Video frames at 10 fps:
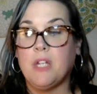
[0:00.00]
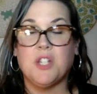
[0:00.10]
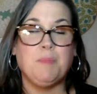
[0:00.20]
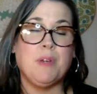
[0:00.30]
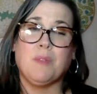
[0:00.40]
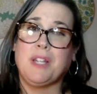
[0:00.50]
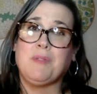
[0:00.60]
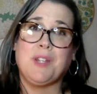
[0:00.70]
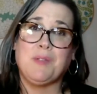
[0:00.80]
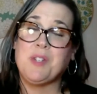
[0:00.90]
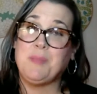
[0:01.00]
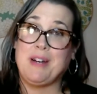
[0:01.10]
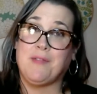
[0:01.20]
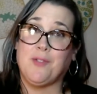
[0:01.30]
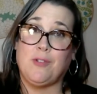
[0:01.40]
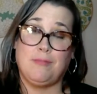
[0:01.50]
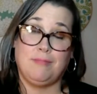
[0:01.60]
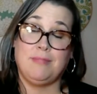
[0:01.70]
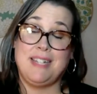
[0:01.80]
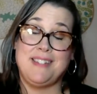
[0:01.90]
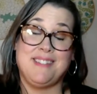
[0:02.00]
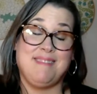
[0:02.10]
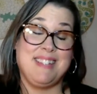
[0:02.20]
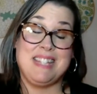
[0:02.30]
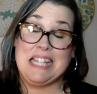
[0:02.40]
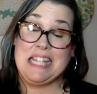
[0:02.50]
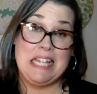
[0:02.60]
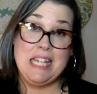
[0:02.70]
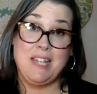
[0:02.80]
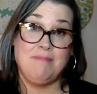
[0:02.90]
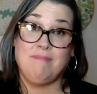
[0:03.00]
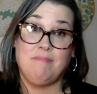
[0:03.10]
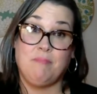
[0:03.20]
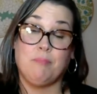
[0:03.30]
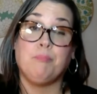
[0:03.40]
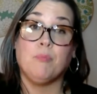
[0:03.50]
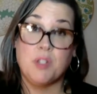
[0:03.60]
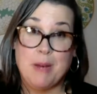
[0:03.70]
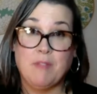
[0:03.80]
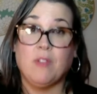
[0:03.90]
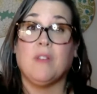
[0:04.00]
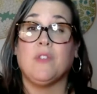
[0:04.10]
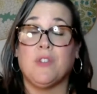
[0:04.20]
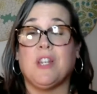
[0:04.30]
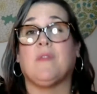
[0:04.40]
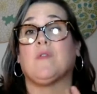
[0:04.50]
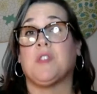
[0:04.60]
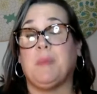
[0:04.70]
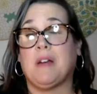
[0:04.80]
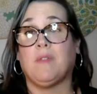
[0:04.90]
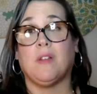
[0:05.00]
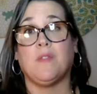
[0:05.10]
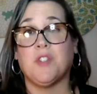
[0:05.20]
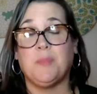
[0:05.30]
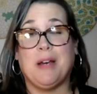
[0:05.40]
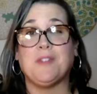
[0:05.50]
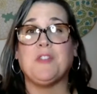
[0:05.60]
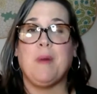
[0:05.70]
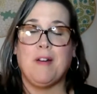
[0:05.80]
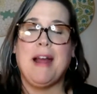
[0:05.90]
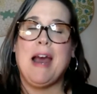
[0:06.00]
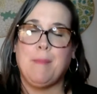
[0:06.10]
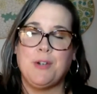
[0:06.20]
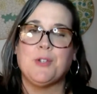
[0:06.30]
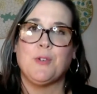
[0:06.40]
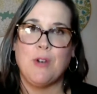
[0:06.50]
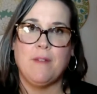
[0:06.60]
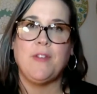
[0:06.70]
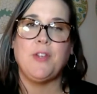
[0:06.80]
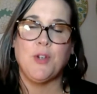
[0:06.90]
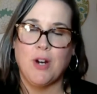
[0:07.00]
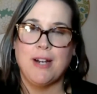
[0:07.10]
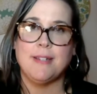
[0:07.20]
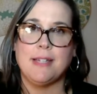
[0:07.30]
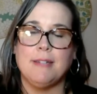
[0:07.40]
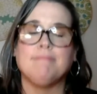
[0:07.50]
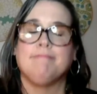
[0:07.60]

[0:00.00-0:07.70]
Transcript: just being really, really respectful is the key. Respectful of yourself and respectful of your spouse, no matter how much they're driving you crazy.